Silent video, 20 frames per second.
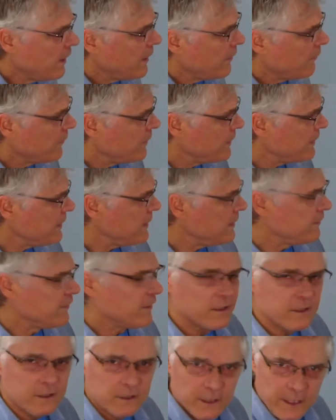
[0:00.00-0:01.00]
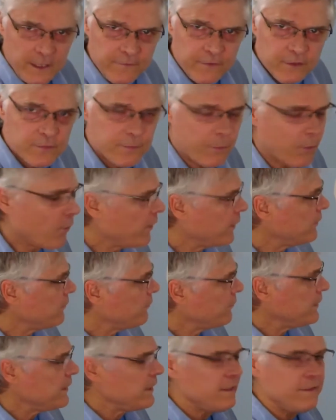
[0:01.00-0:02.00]
We need the cleavage point.
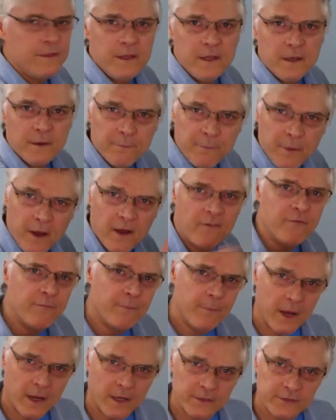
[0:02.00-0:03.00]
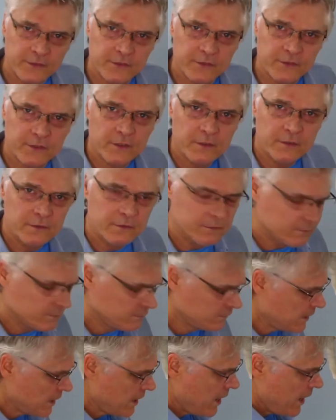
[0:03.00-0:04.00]
We need the above bust.
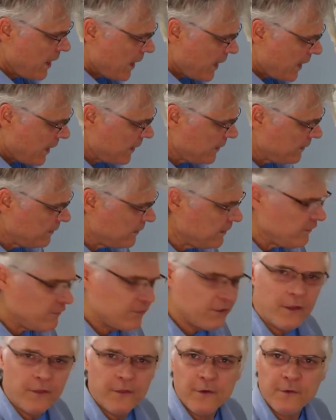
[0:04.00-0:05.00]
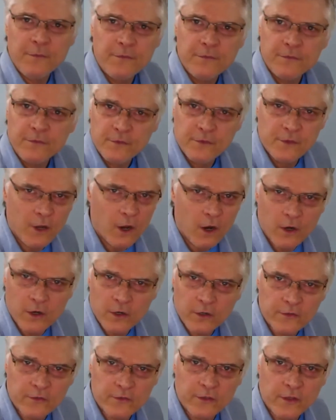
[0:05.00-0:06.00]
And these other
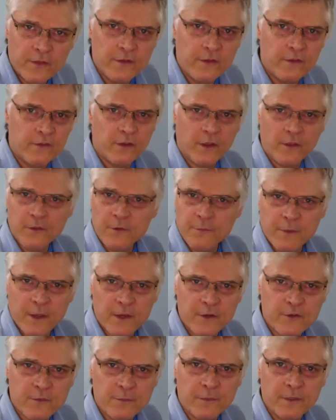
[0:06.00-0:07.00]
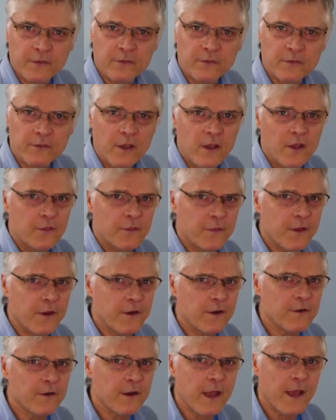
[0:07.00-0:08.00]
darts and these other measurements,
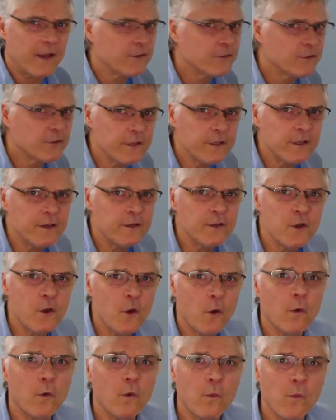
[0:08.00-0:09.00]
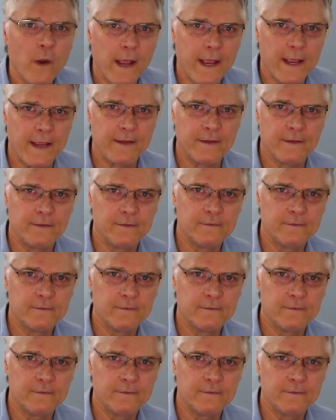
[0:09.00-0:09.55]
they're actually going to go away.